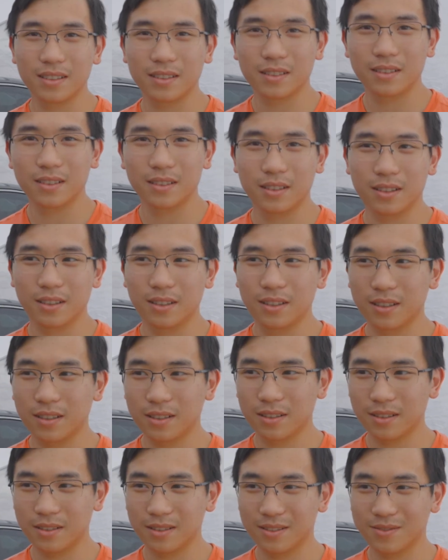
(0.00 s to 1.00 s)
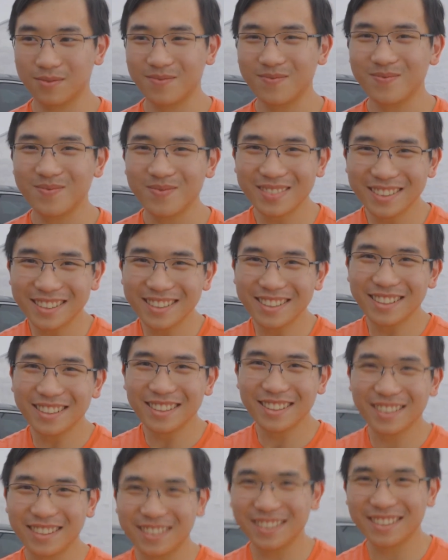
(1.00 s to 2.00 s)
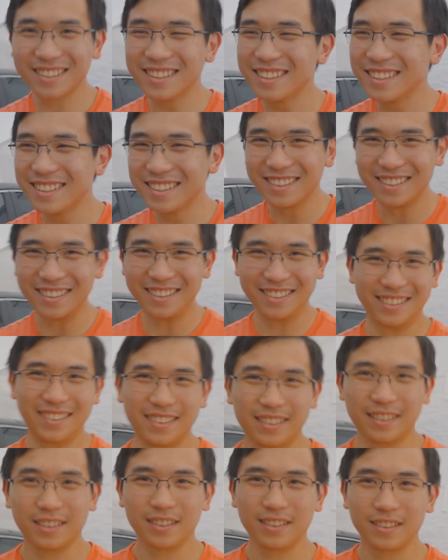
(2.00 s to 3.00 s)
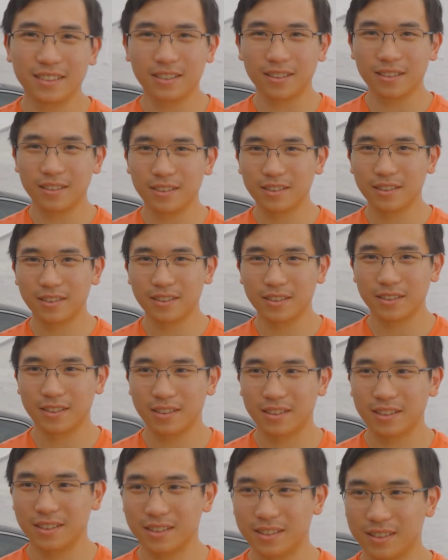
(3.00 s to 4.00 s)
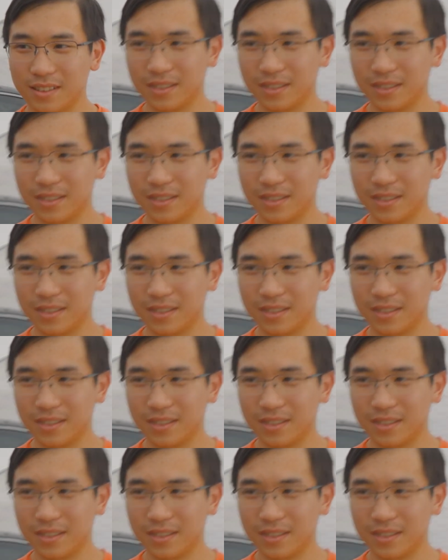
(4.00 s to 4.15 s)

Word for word: Here's a lucky man who's getting his coils. So today your goal is to